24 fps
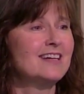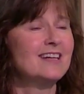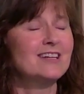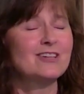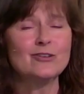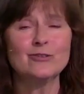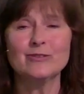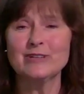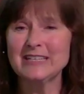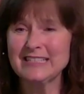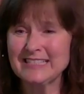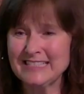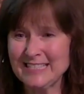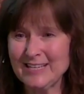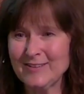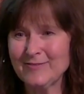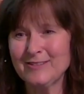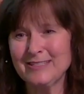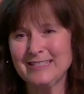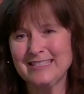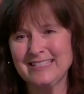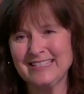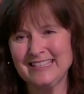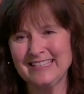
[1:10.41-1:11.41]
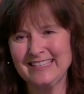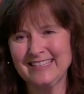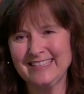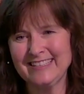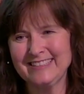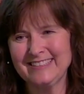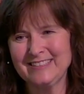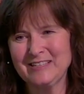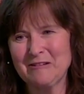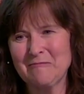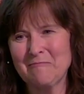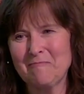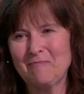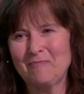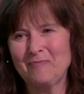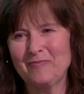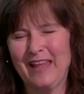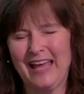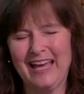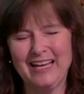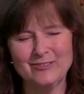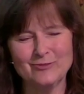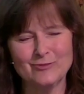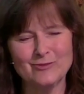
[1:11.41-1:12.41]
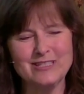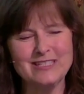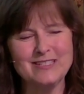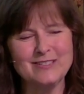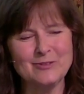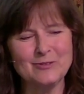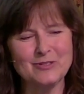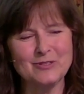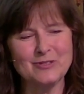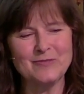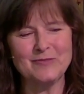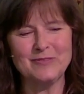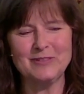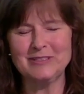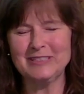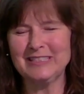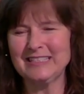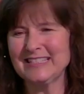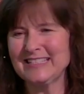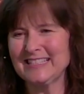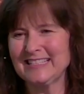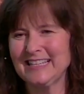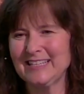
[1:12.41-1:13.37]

creativity, and resourcefulness.